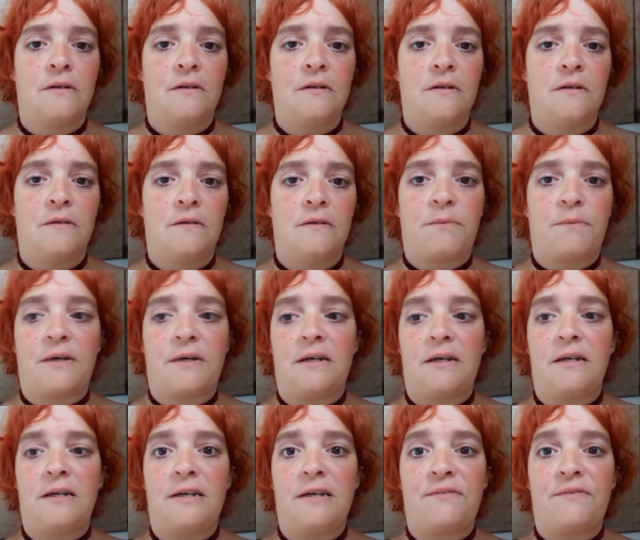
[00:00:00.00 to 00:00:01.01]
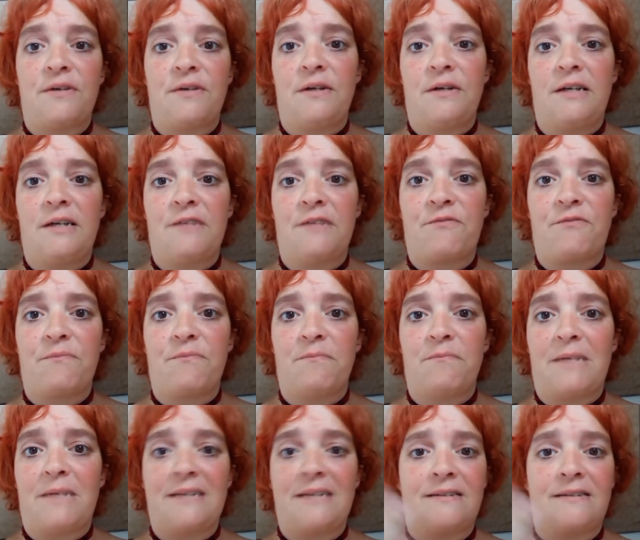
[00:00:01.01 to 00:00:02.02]
But if it if
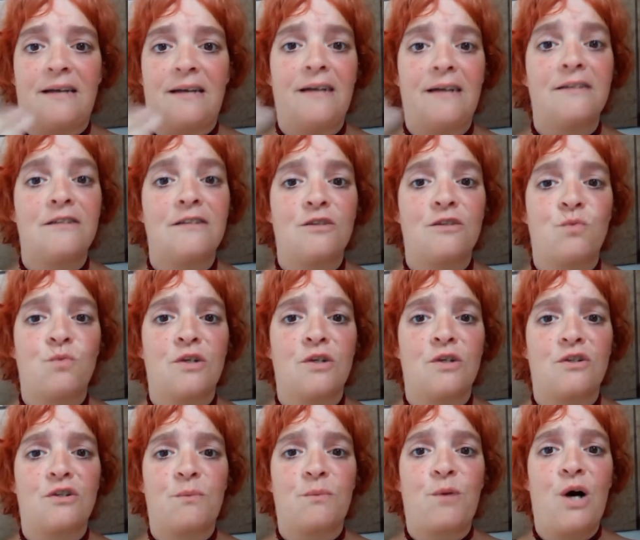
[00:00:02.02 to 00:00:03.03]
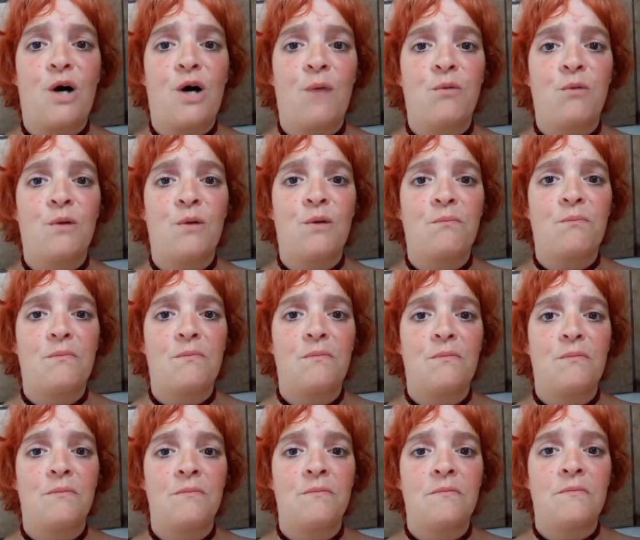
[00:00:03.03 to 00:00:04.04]
my sinuses weren't a problem,
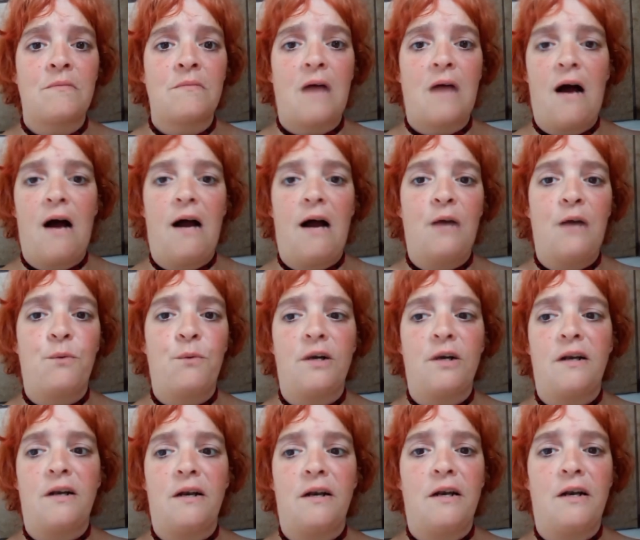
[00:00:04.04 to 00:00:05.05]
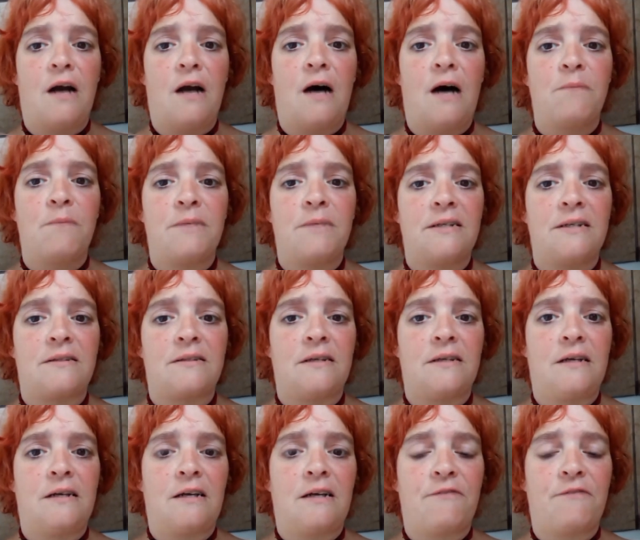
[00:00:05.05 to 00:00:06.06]
I would not be
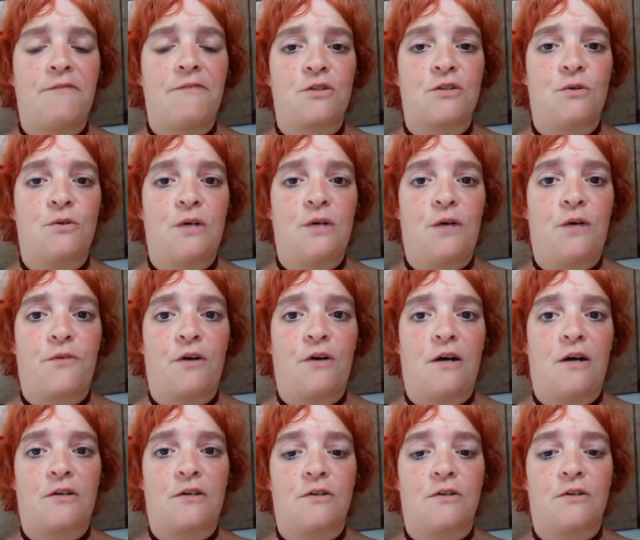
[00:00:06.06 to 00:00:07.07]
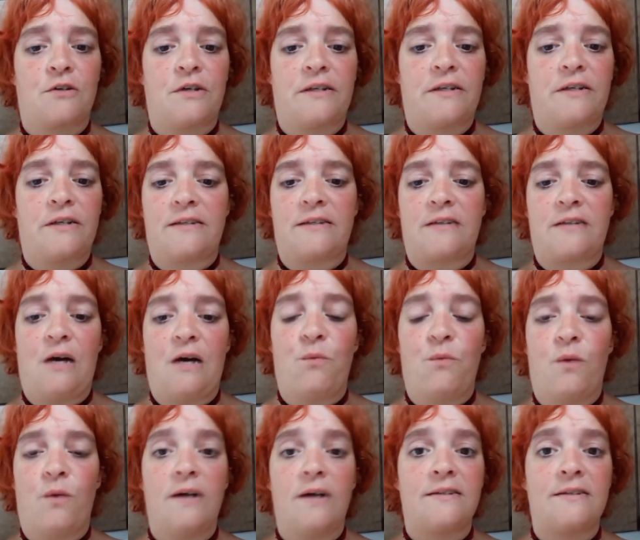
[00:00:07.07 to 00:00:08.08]
seeing a physical health doctor unless I
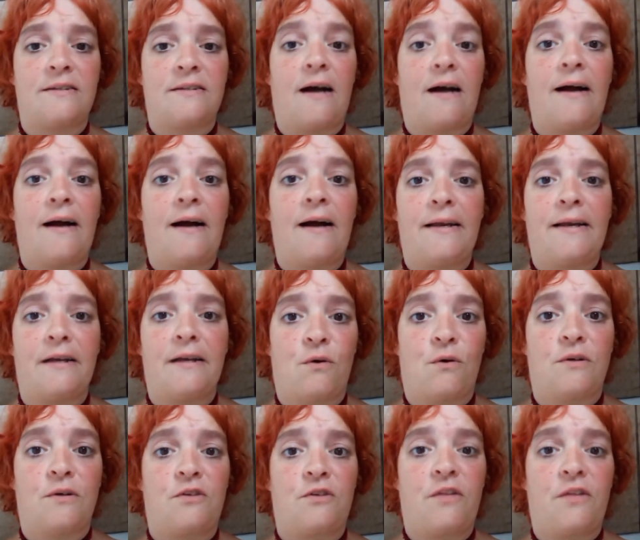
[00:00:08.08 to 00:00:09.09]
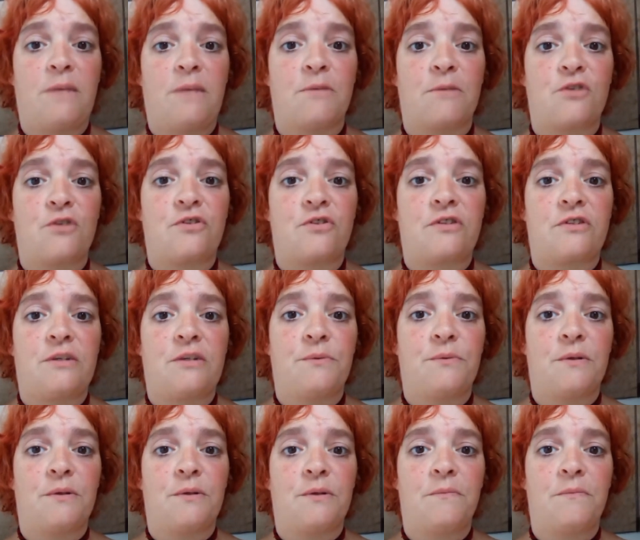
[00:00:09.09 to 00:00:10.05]
was dying and going to the emergency room.